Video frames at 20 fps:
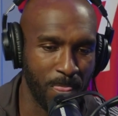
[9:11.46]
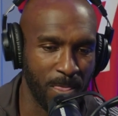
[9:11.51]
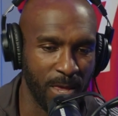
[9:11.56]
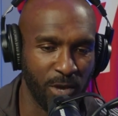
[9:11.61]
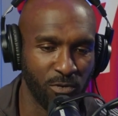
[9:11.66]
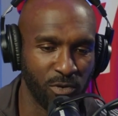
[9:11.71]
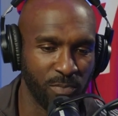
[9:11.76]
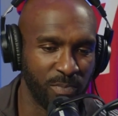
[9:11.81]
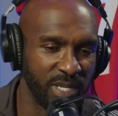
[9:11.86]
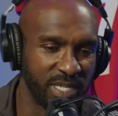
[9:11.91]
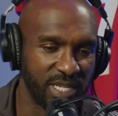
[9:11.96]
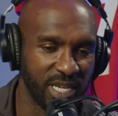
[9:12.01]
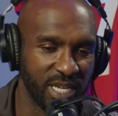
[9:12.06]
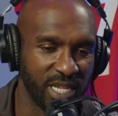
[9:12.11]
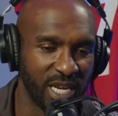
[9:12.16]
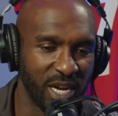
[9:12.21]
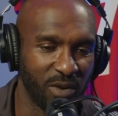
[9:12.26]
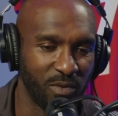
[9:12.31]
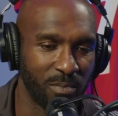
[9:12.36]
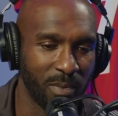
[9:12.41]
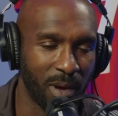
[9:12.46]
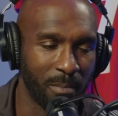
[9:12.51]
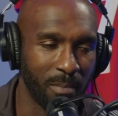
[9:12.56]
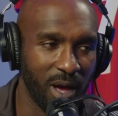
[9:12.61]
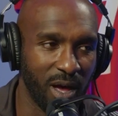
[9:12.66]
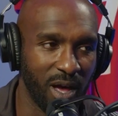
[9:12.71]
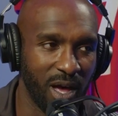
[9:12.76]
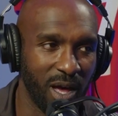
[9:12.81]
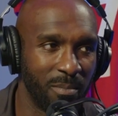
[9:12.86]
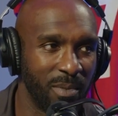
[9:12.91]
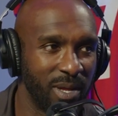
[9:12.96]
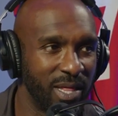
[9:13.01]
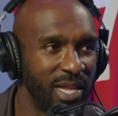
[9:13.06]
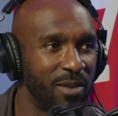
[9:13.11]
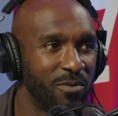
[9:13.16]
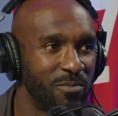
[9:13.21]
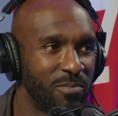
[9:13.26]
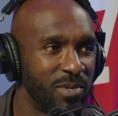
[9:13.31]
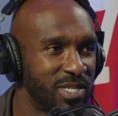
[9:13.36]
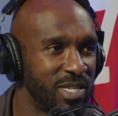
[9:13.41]
he would be sitting there with my mom, and
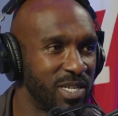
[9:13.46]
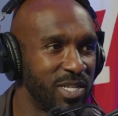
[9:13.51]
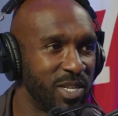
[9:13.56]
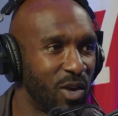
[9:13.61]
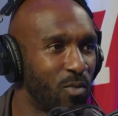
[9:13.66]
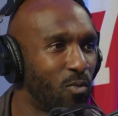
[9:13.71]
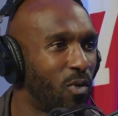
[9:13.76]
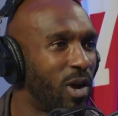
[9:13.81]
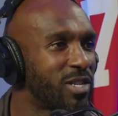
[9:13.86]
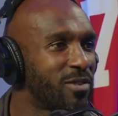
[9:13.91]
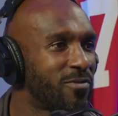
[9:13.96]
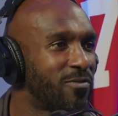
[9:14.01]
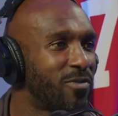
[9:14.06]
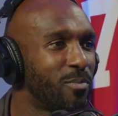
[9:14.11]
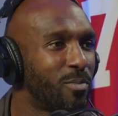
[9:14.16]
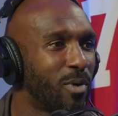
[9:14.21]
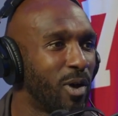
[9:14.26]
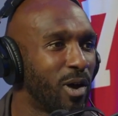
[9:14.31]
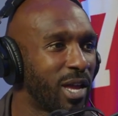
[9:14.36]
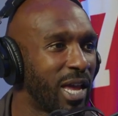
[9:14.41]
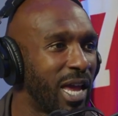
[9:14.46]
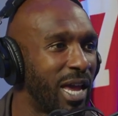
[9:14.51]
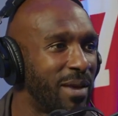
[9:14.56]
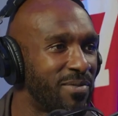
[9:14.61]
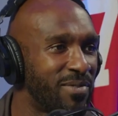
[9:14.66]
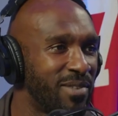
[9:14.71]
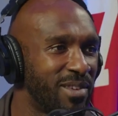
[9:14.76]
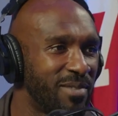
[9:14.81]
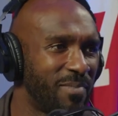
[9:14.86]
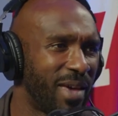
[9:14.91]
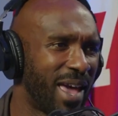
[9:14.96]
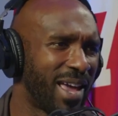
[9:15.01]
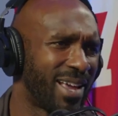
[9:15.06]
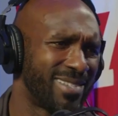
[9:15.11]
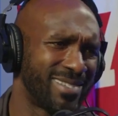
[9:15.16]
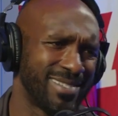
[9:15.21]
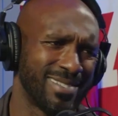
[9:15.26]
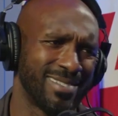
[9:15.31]
they would be sitting there watching football games. And this back in